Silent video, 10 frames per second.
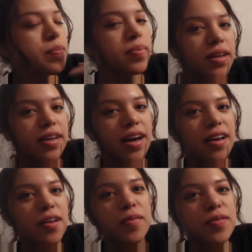But
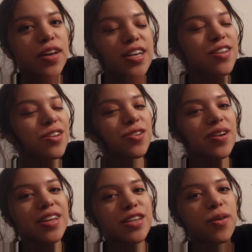yeah, hopefully you guys are
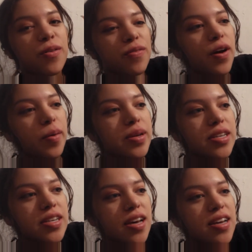enjoying this whole
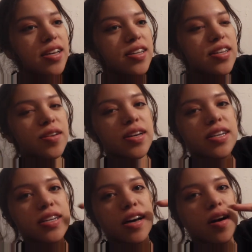Vlogmas
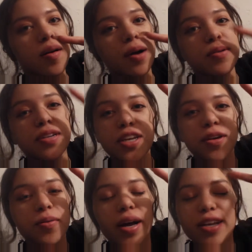series. I will see
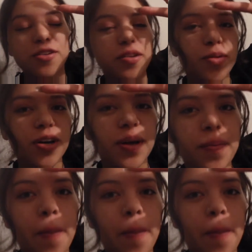you at 2 in the morning.